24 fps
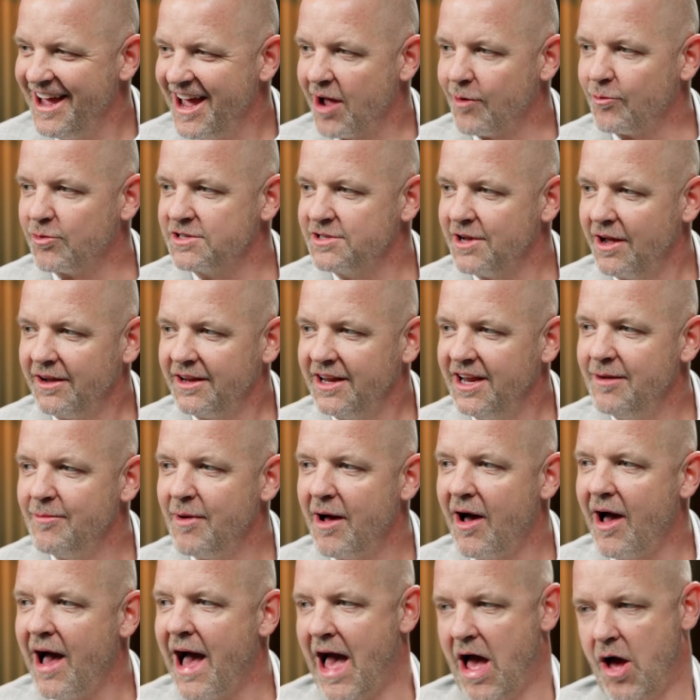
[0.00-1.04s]
and we're talking
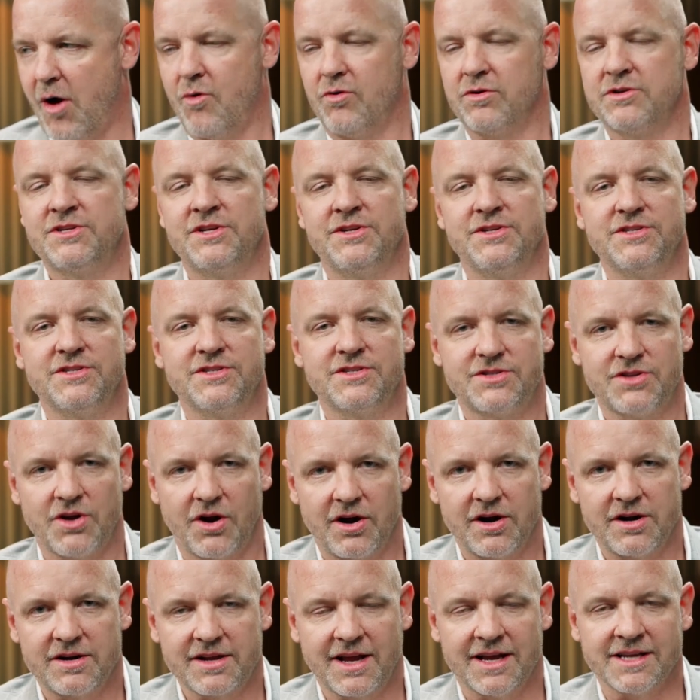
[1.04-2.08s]
about how to
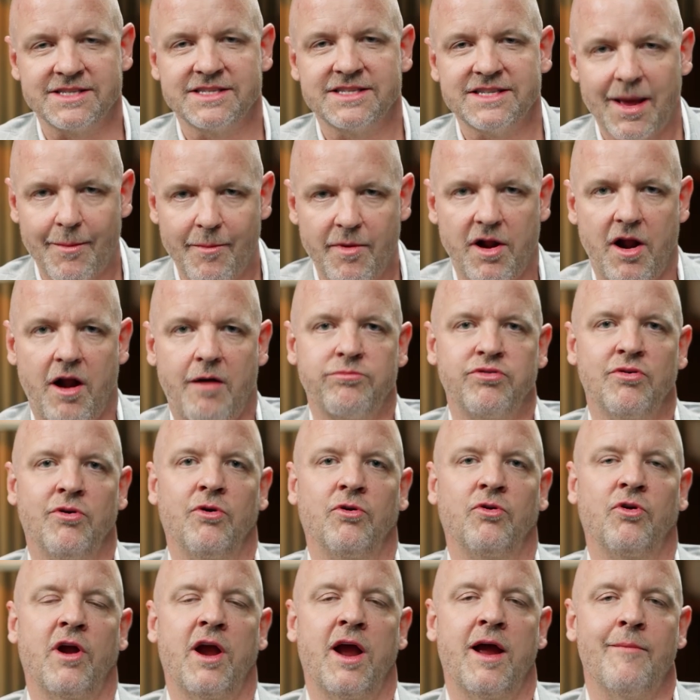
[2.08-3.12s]
start a seminar
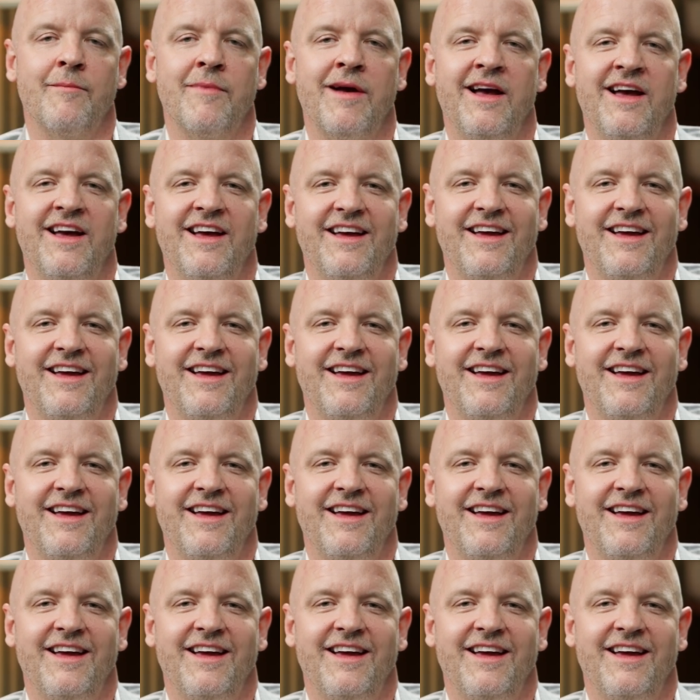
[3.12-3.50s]
program